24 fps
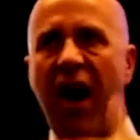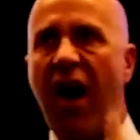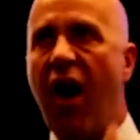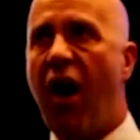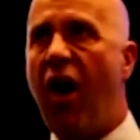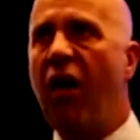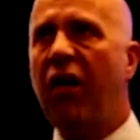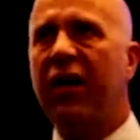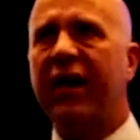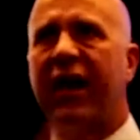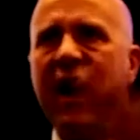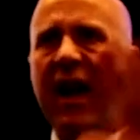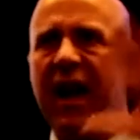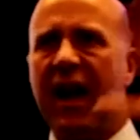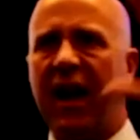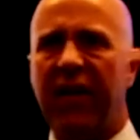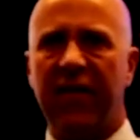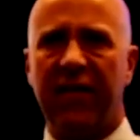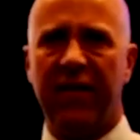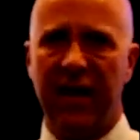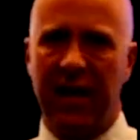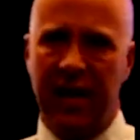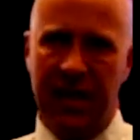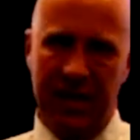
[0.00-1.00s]
and they all
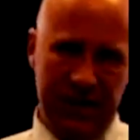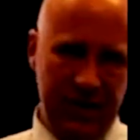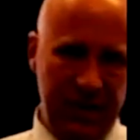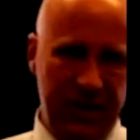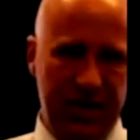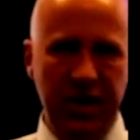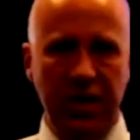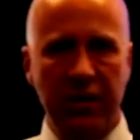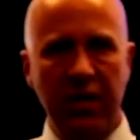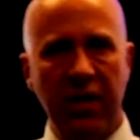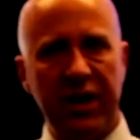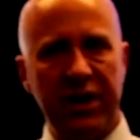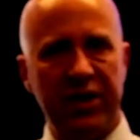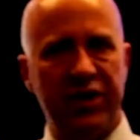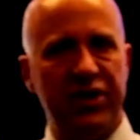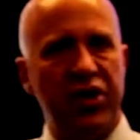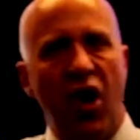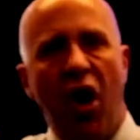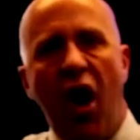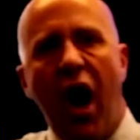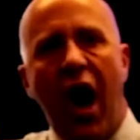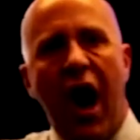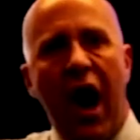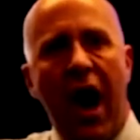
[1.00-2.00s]
kind of
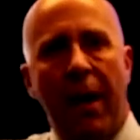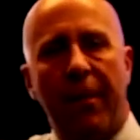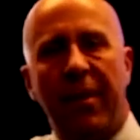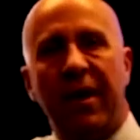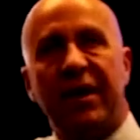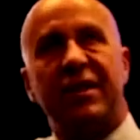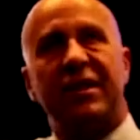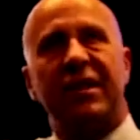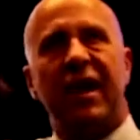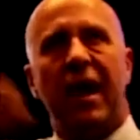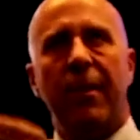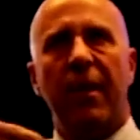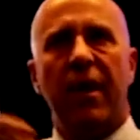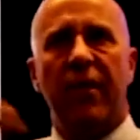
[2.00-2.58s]
do a job,